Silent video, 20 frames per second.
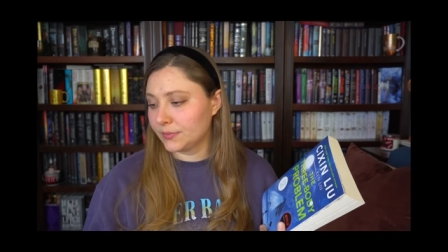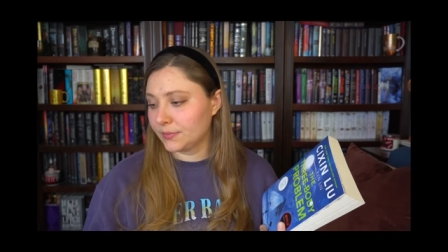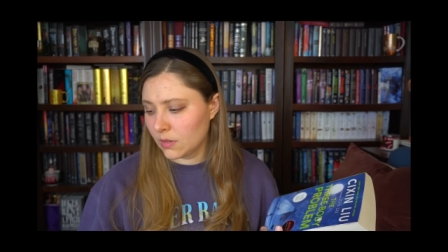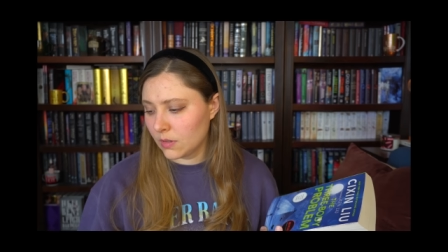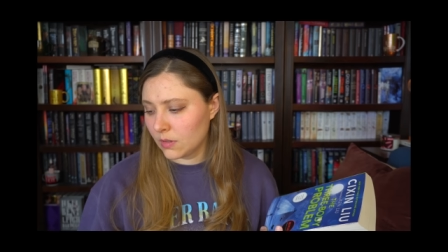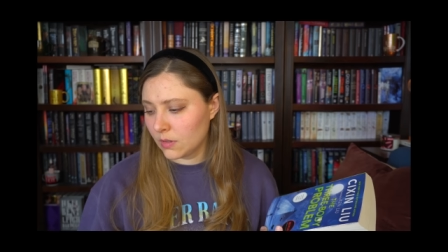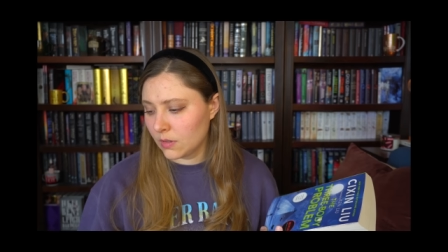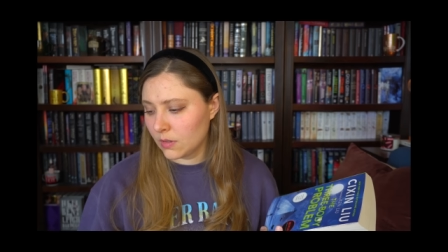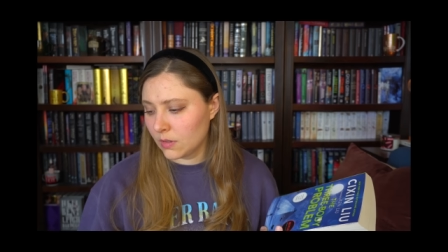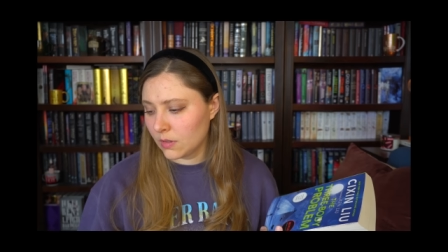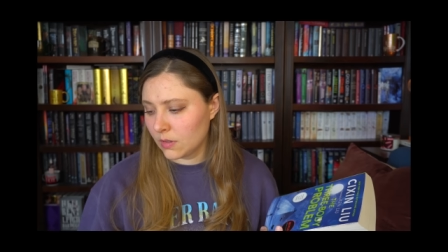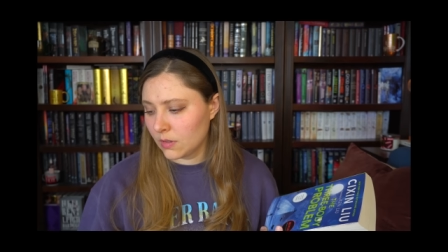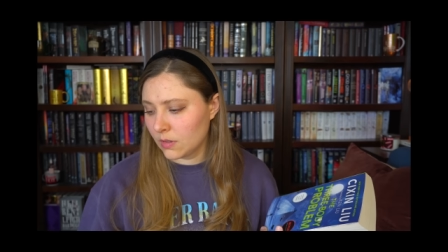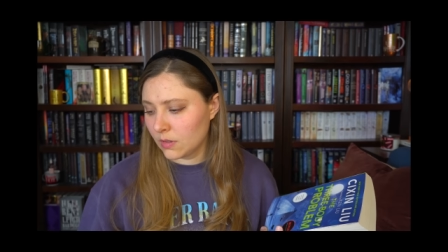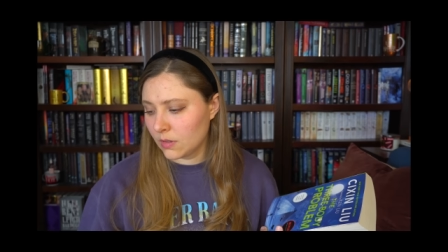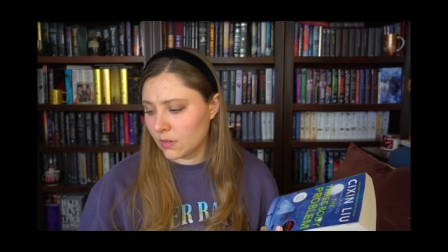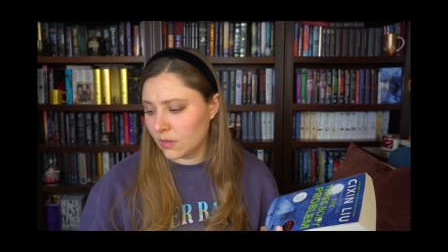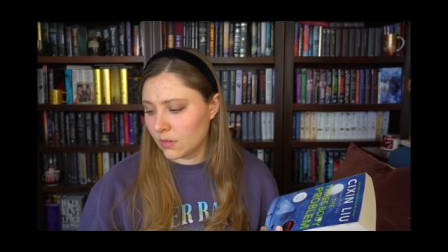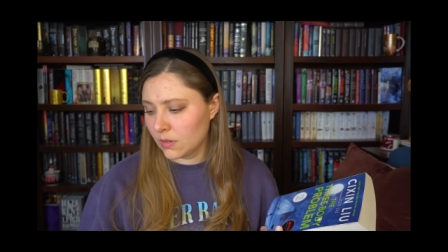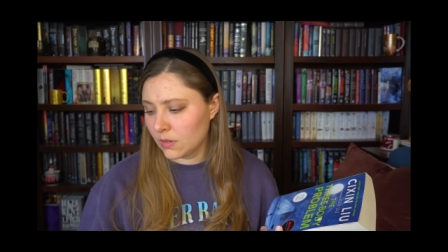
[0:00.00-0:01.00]
Cixin
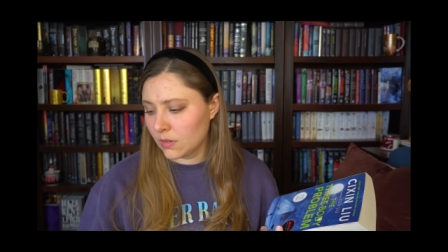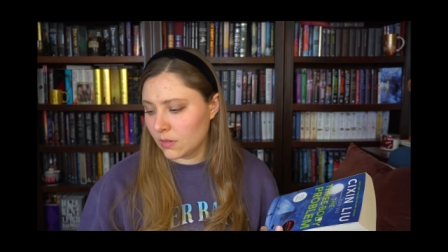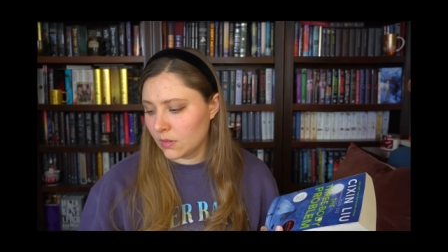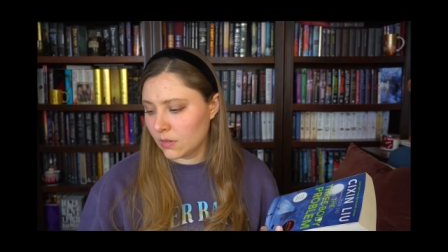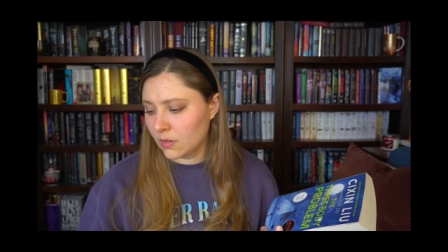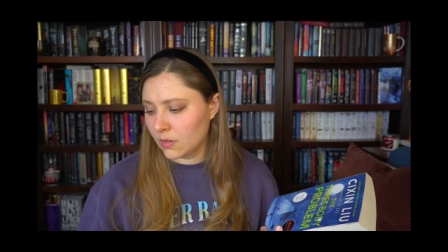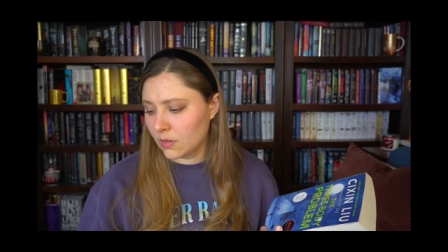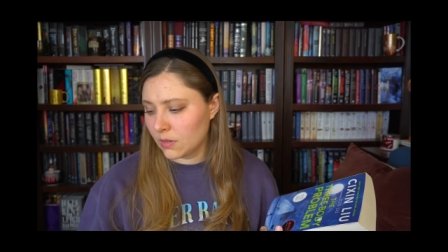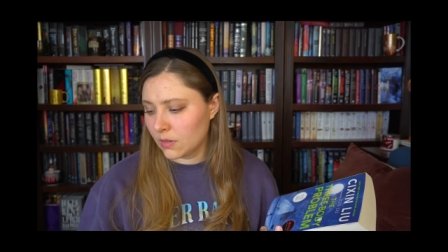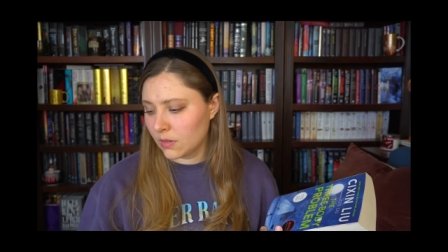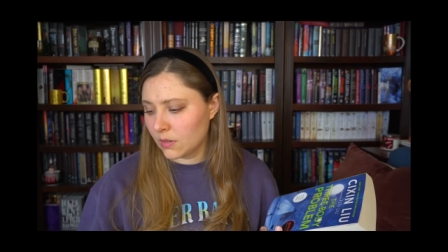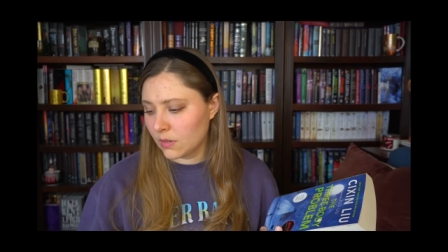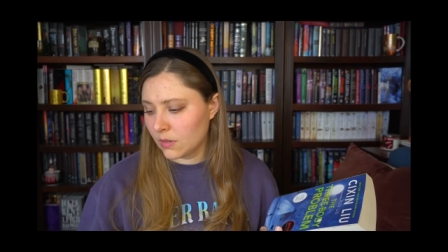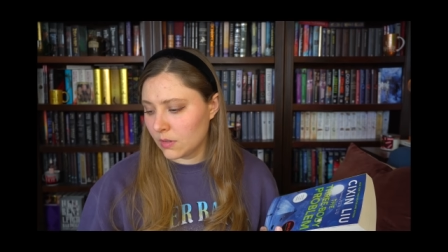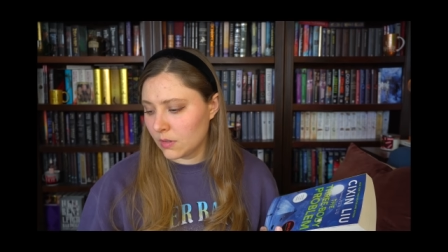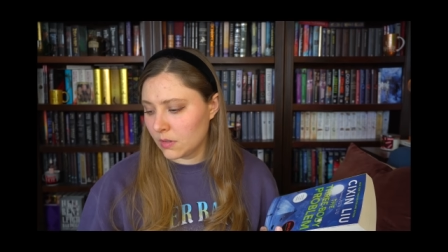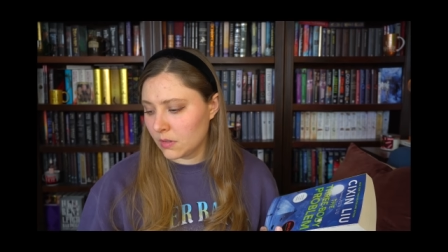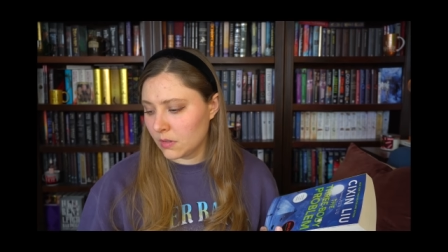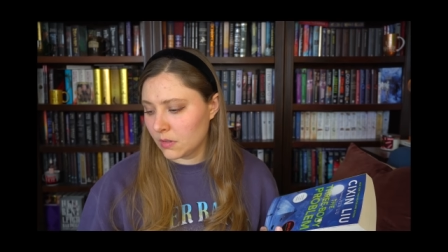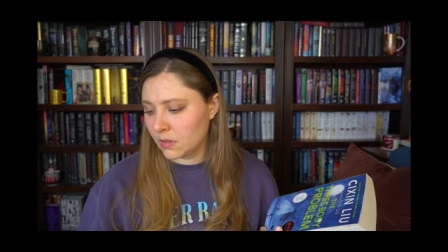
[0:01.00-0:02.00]
Liu.
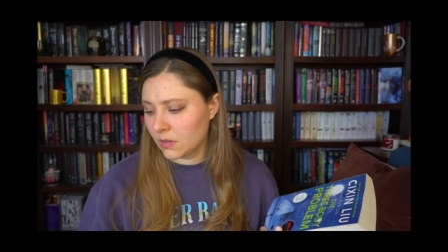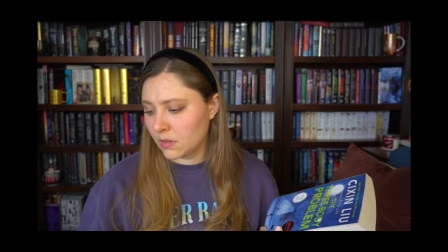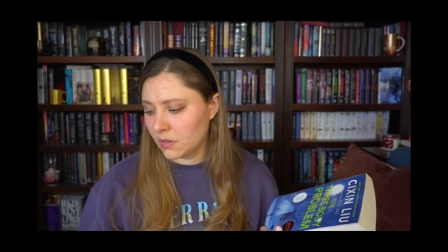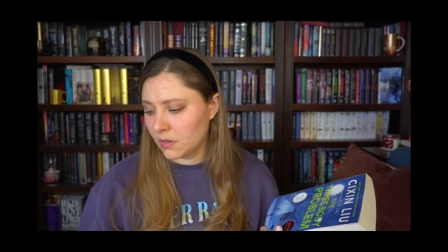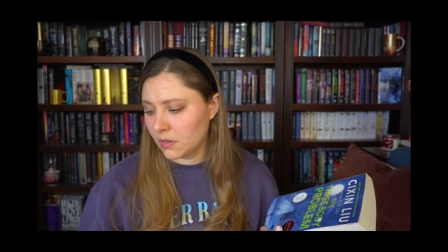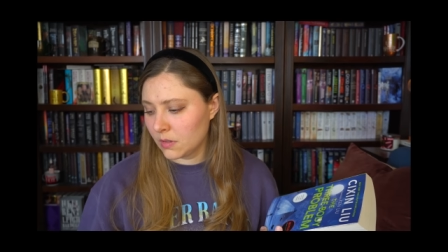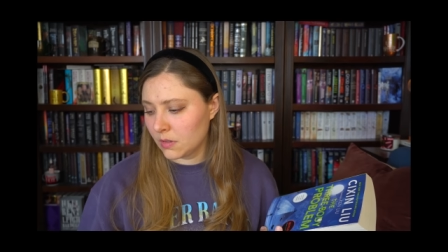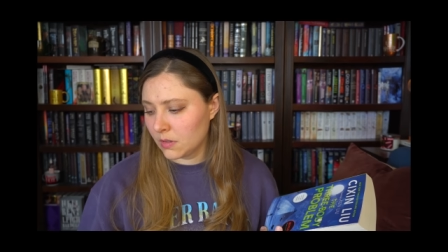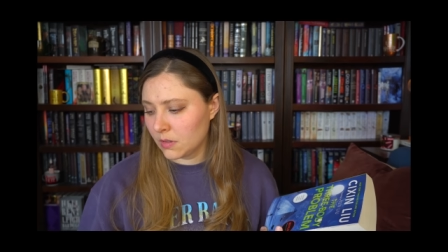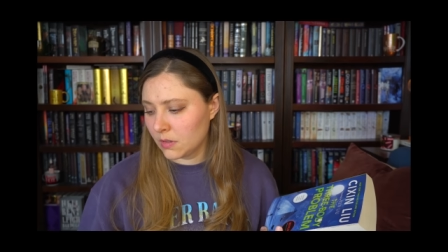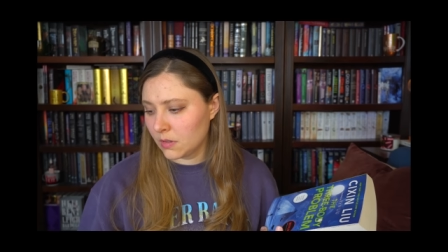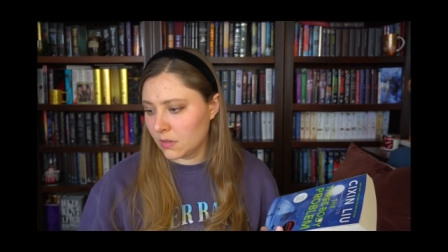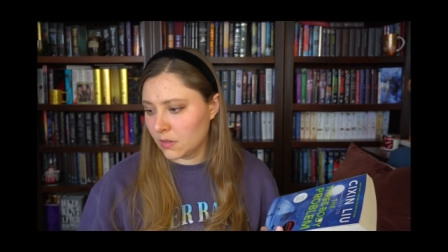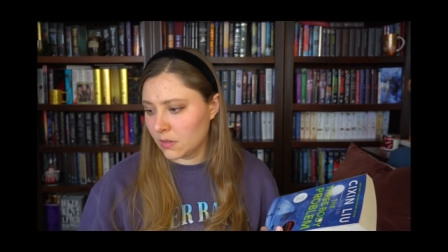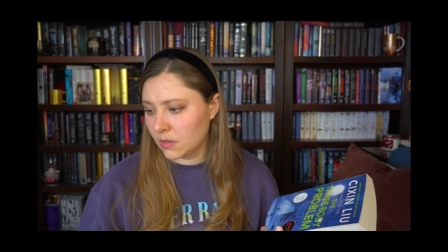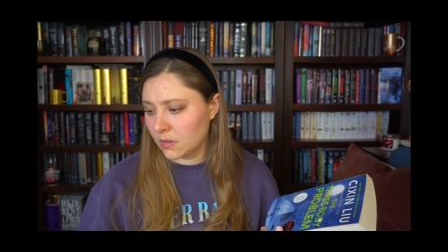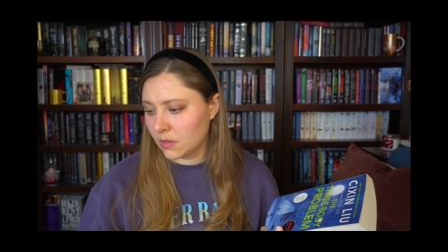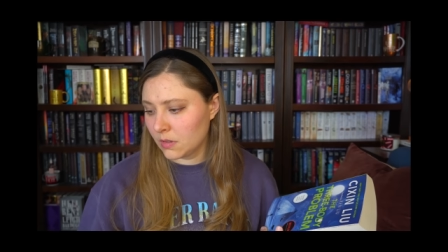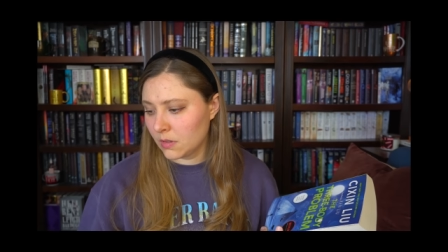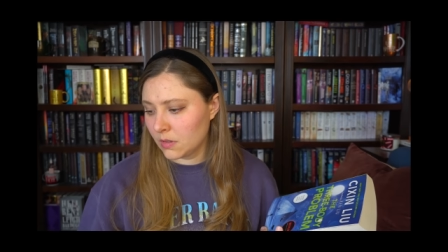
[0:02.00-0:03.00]

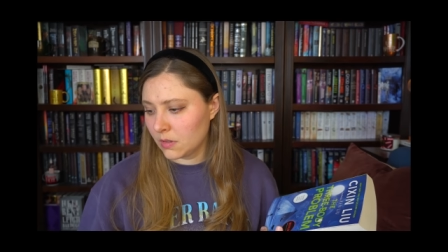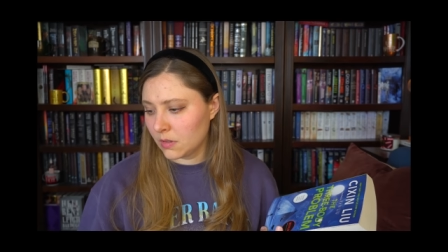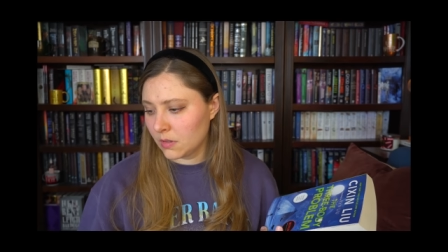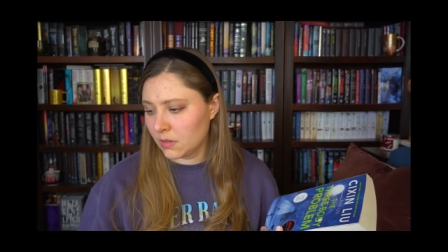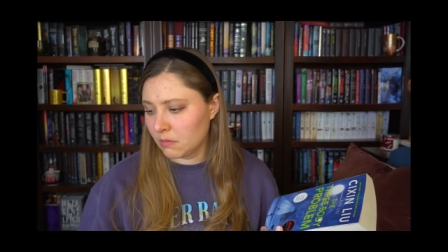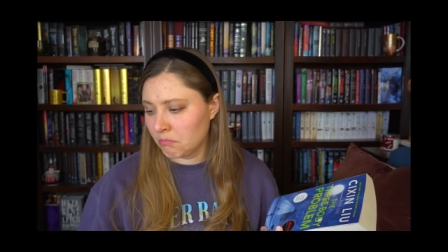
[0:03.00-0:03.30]
Cixin Liu.